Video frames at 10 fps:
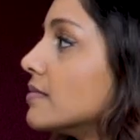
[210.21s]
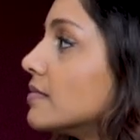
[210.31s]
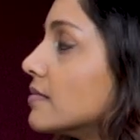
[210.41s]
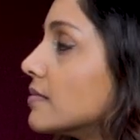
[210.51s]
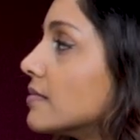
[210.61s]

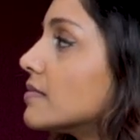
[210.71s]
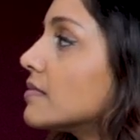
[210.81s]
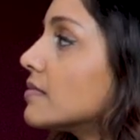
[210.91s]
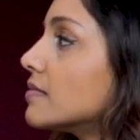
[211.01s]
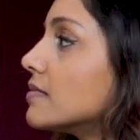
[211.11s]

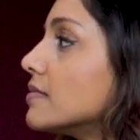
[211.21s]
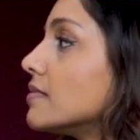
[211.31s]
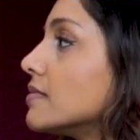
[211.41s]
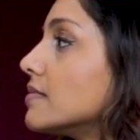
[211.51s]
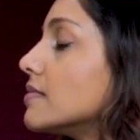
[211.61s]

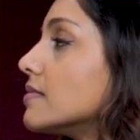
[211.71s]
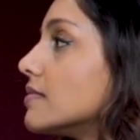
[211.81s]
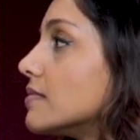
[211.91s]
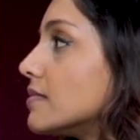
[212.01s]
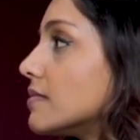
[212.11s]

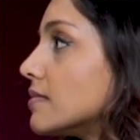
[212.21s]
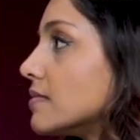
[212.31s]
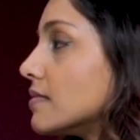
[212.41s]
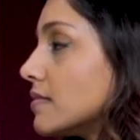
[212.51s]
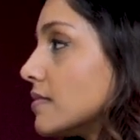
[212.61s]

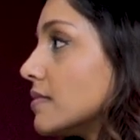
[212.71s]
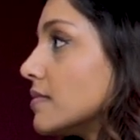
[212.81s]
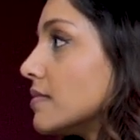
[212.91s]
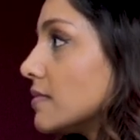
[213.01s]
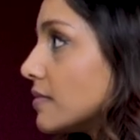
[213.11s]

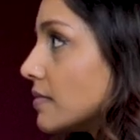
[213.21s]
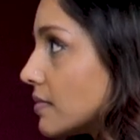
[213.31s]
No words are spoken by the person on screen.